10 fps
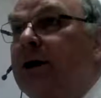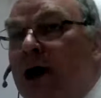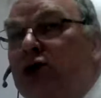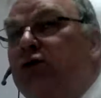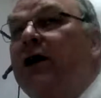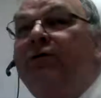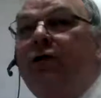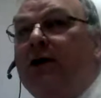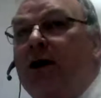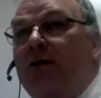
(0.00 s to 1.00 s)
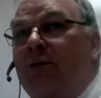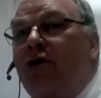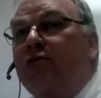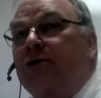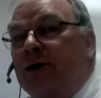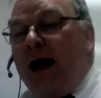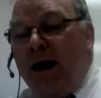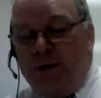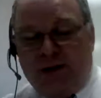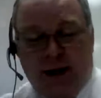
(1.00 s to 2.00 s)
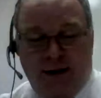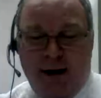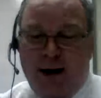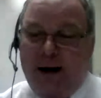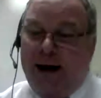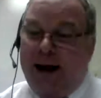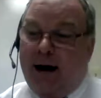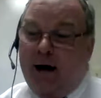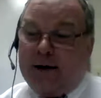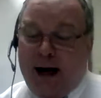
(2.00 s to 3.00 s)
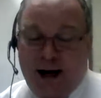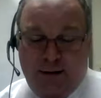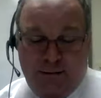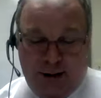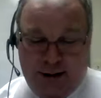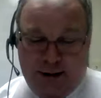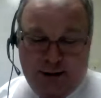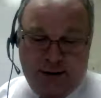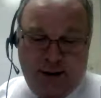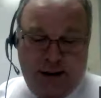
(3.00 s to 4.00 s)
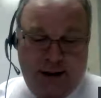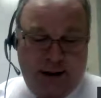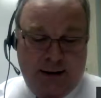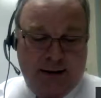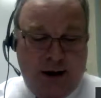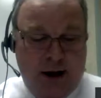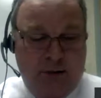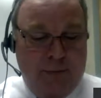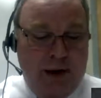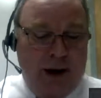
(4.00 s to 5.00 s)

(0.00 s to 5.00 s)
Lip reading: God's ready for you to come home. Your time is there, and our time is up.